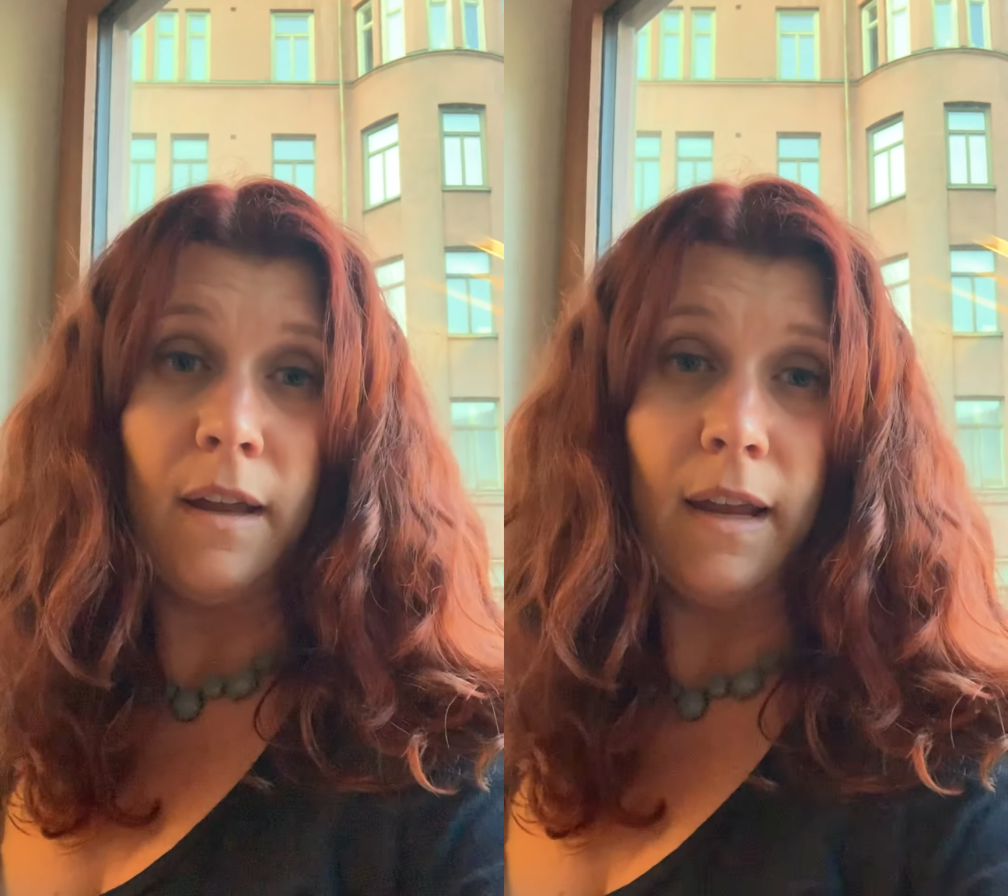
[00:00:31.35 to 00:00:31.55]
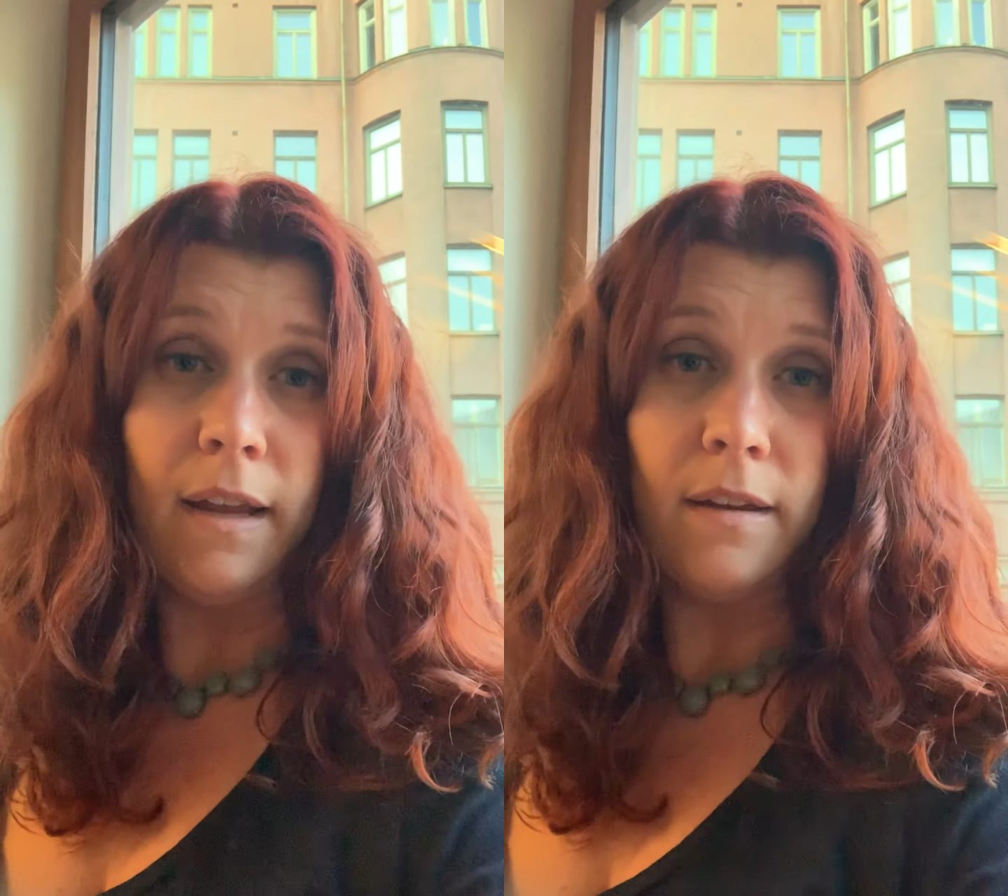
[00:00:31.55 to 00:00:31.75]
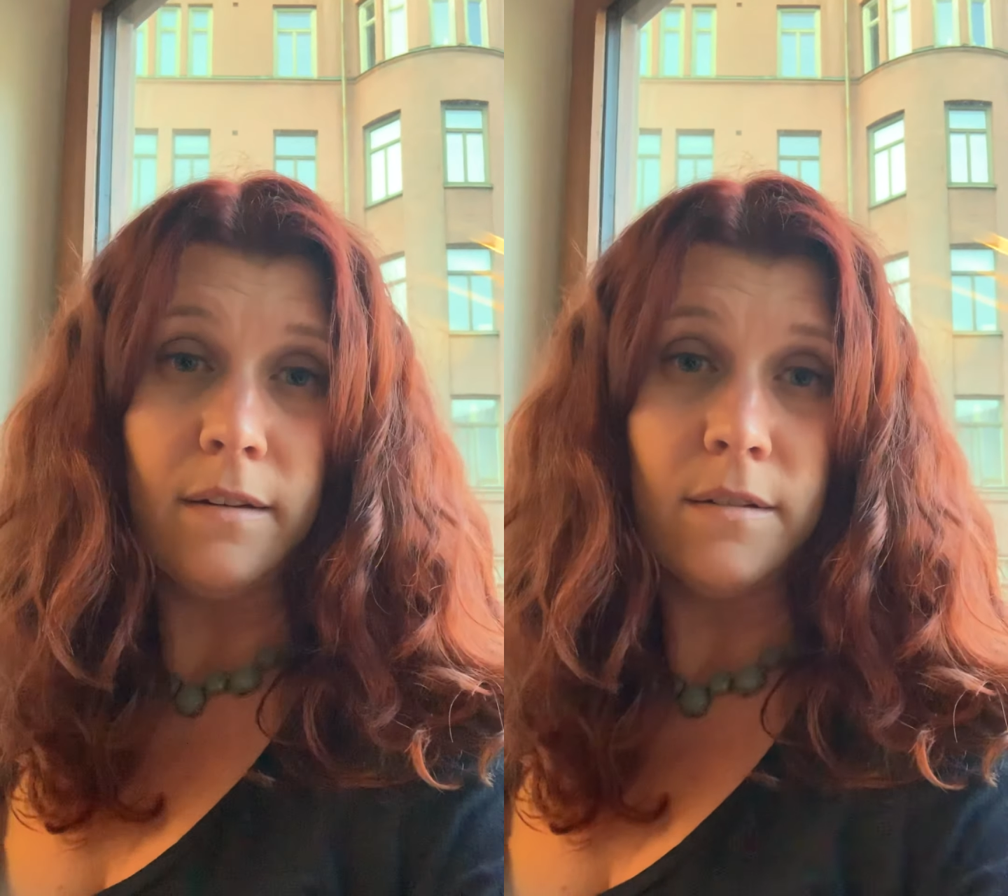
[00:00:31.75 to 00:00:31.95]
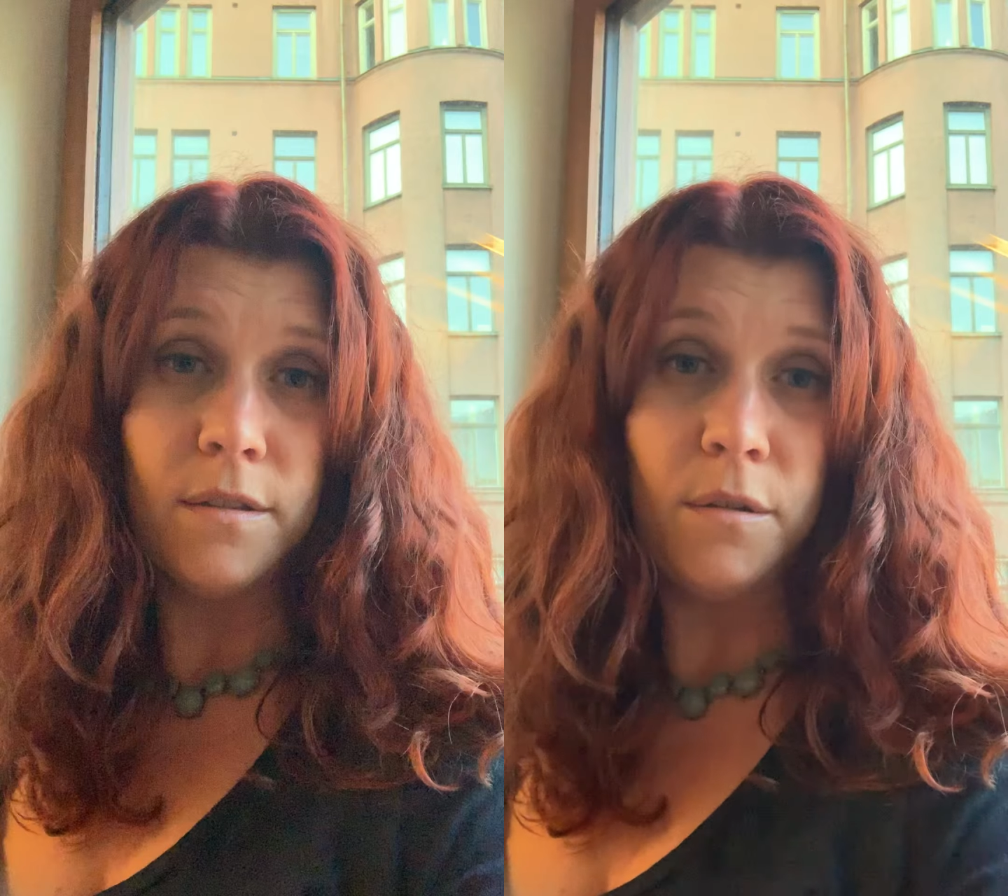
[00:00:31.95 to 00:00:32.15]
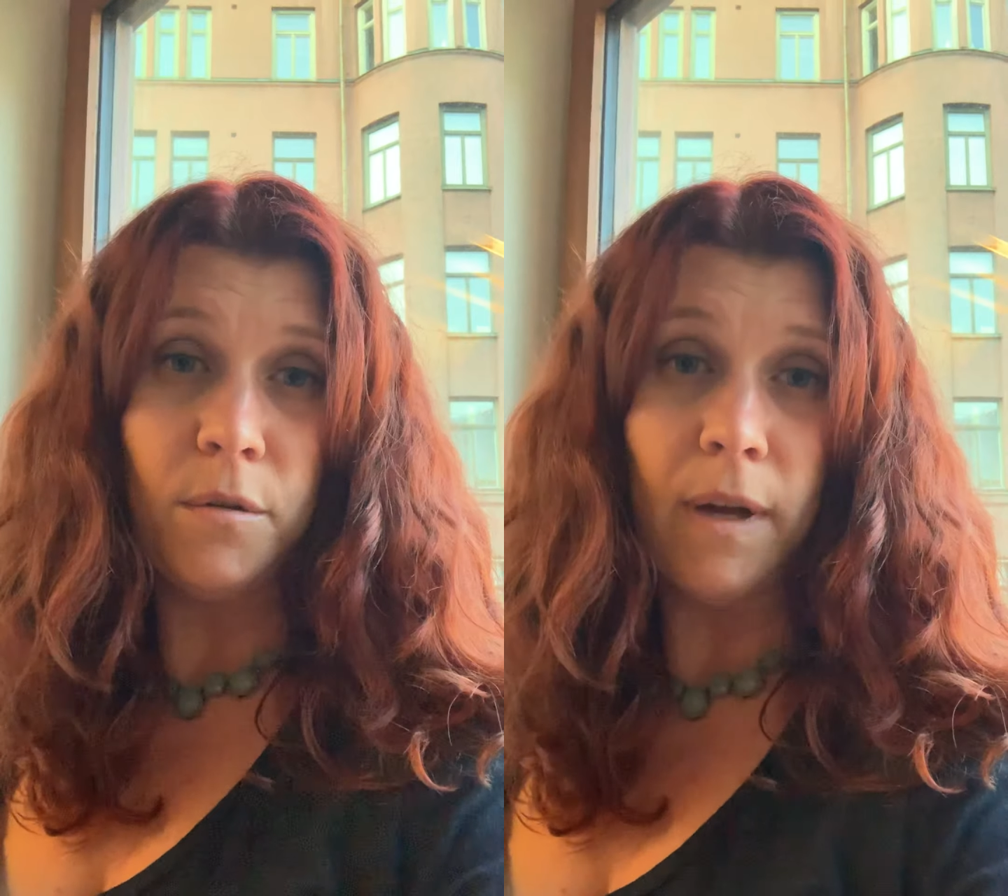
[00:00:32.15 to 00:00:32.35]
And
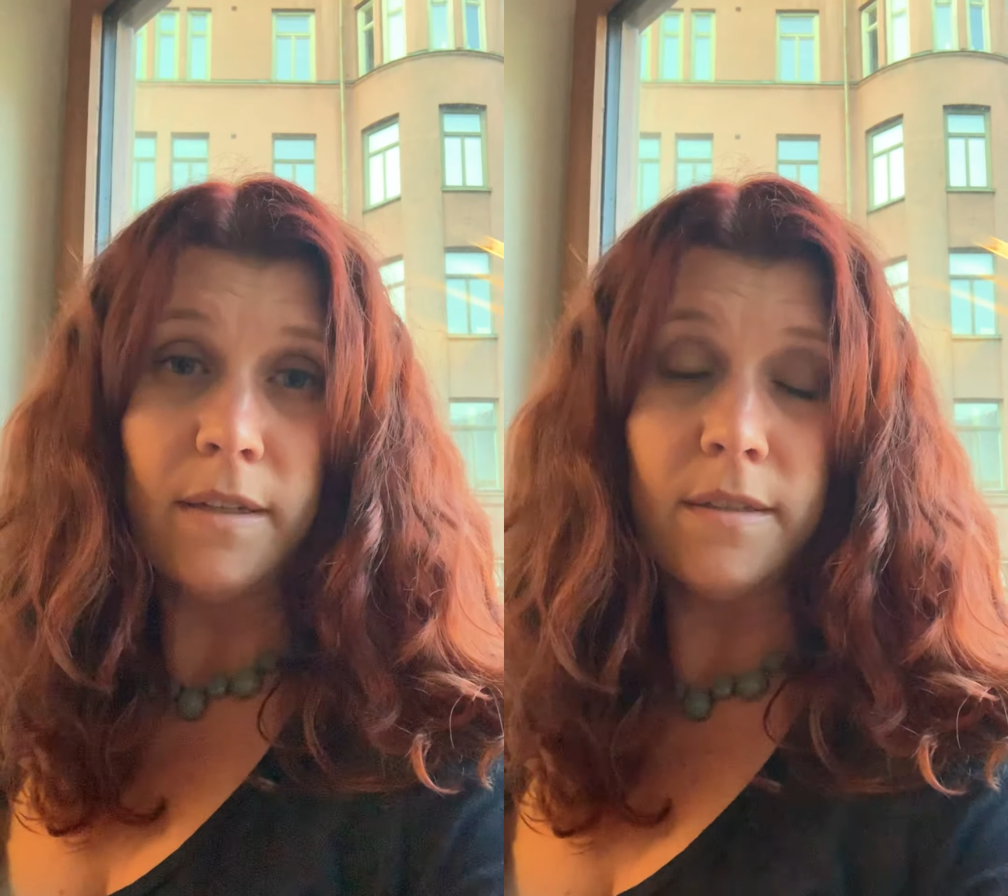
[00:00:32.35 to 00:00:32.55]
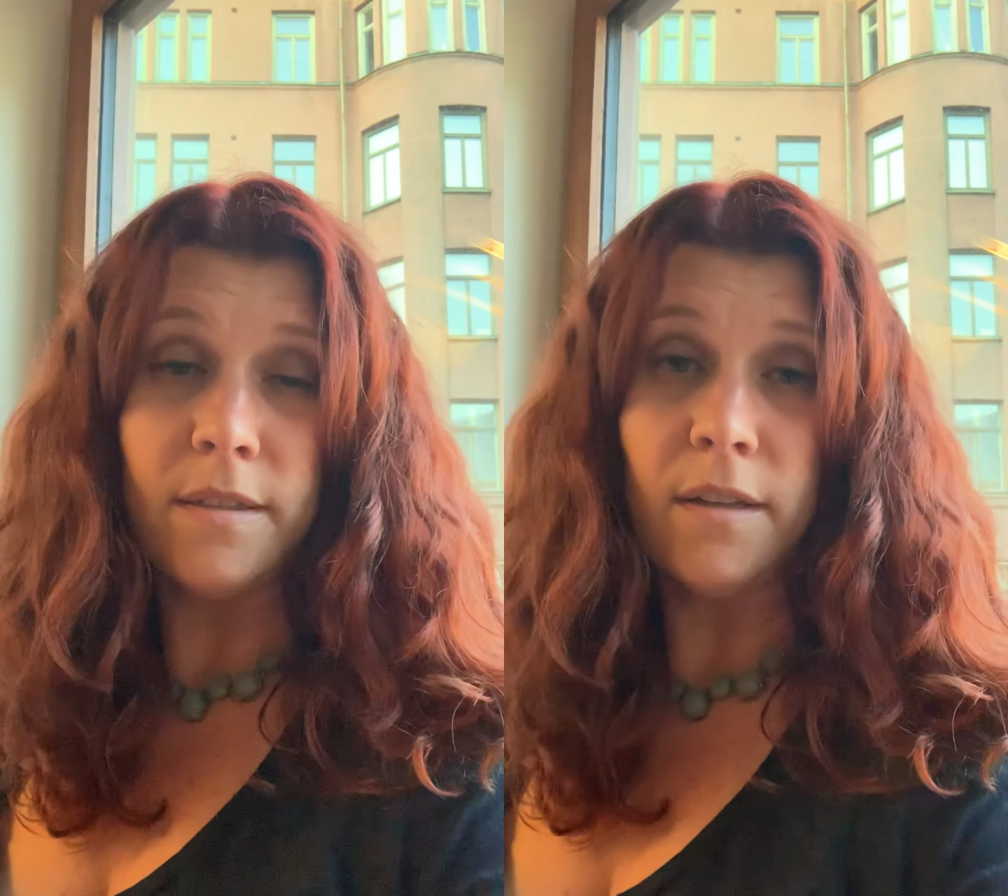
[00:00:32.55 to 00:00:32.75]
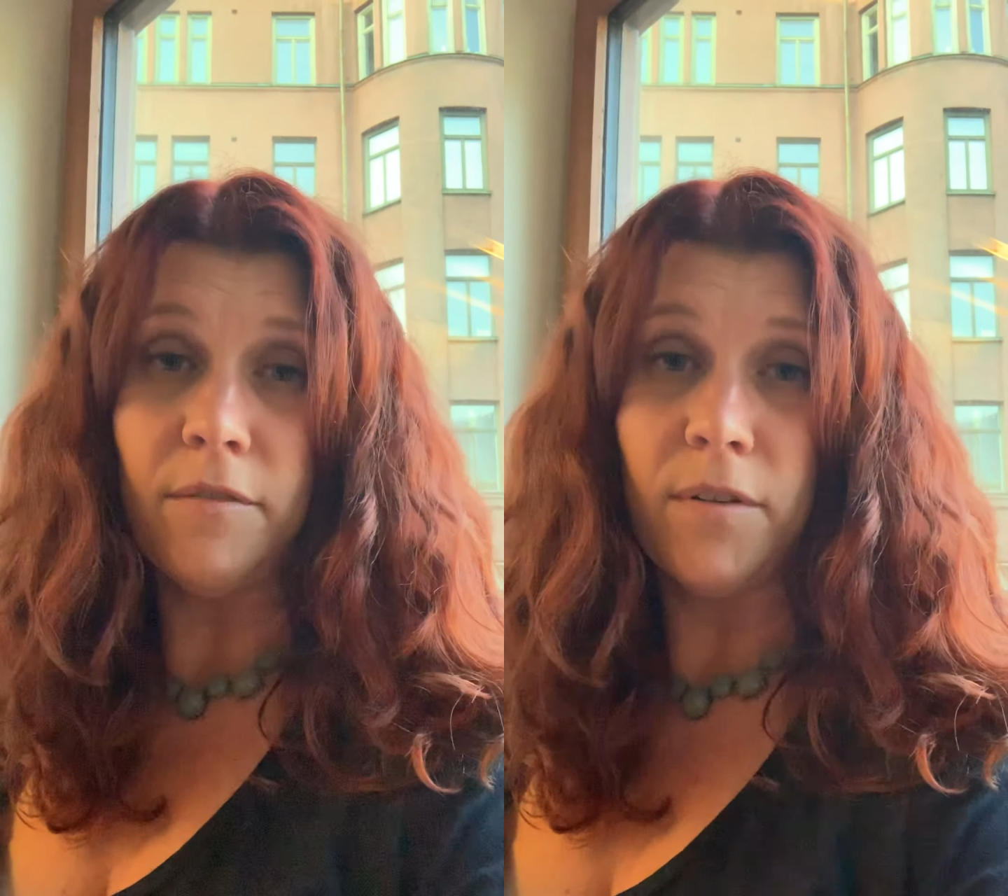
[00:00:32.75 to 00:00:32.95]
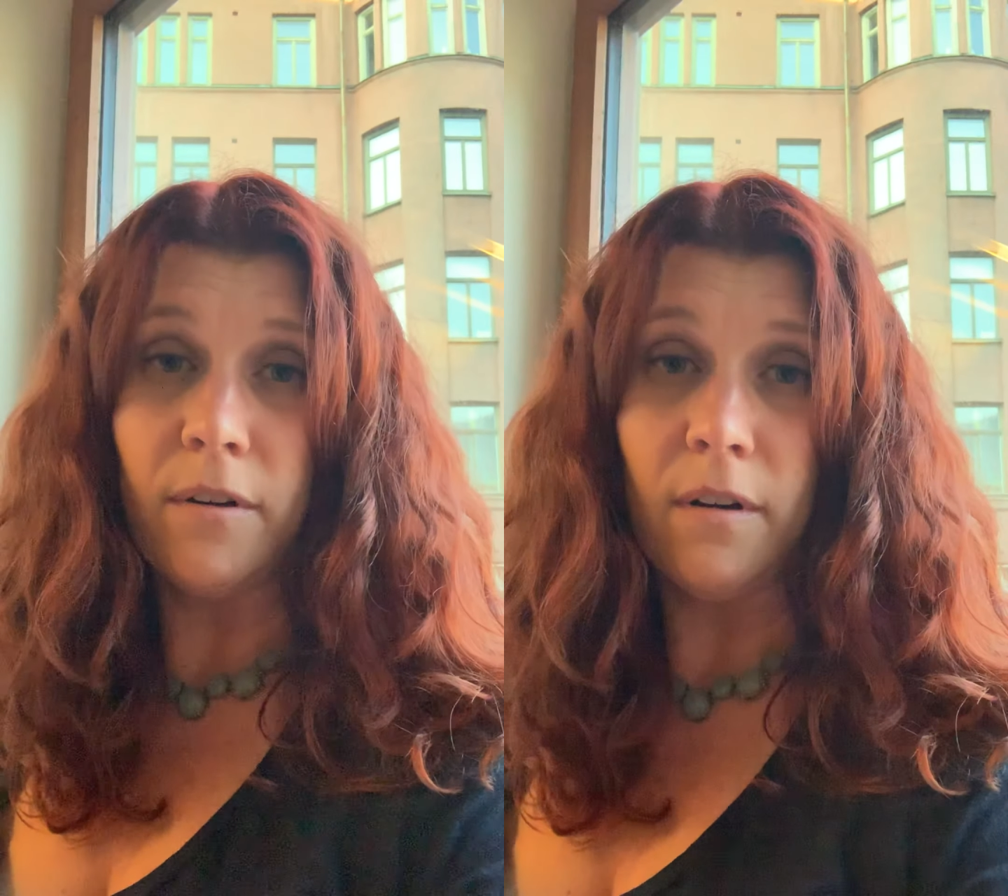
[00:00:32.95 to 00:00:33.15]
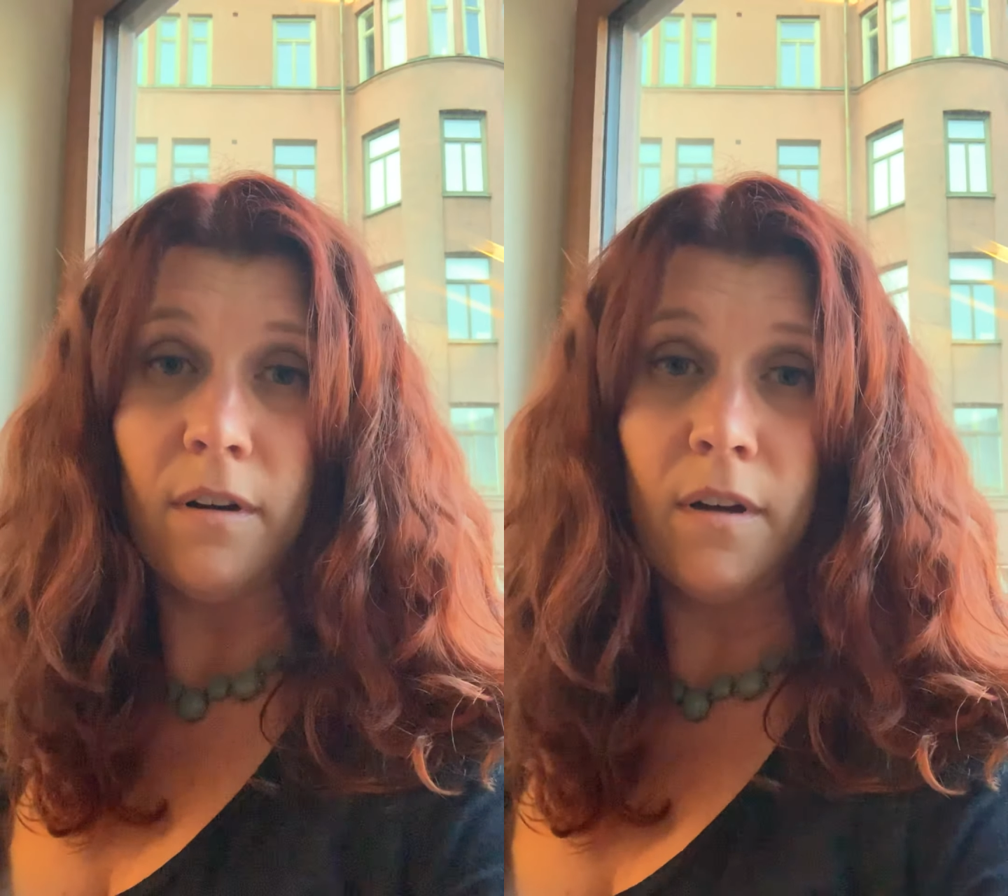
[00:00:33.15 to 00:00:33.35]
who has to
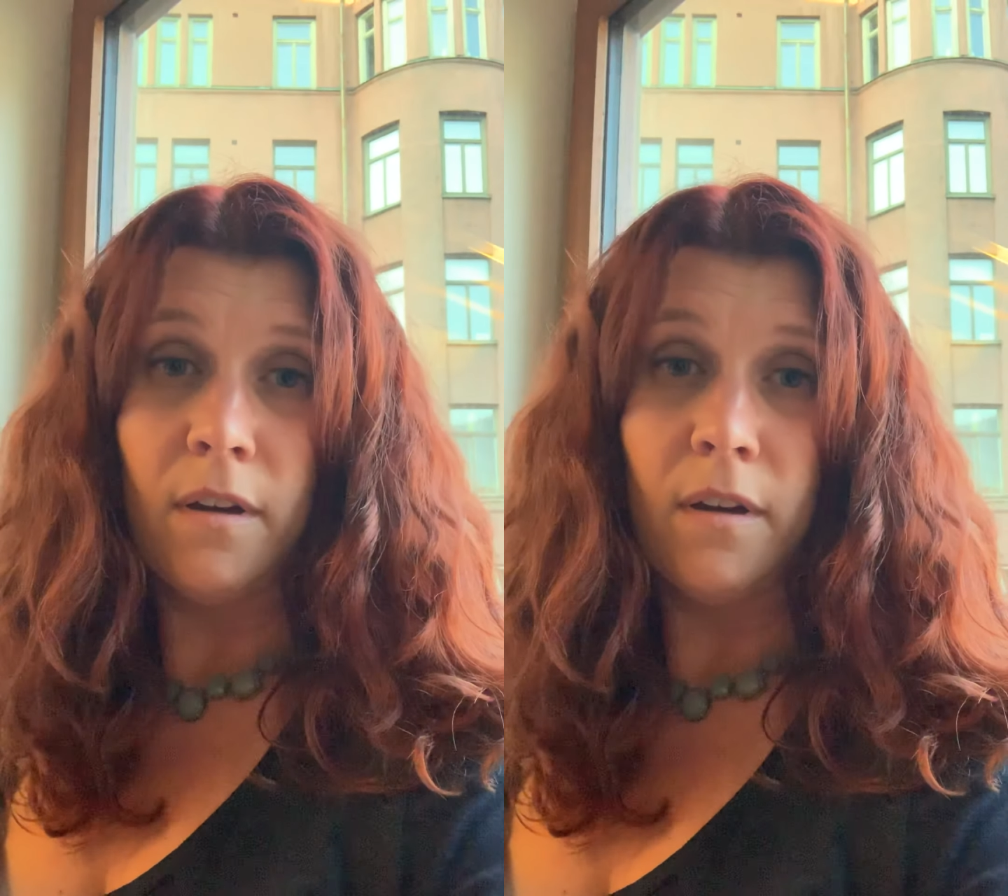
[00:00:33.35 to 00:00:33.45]
suffer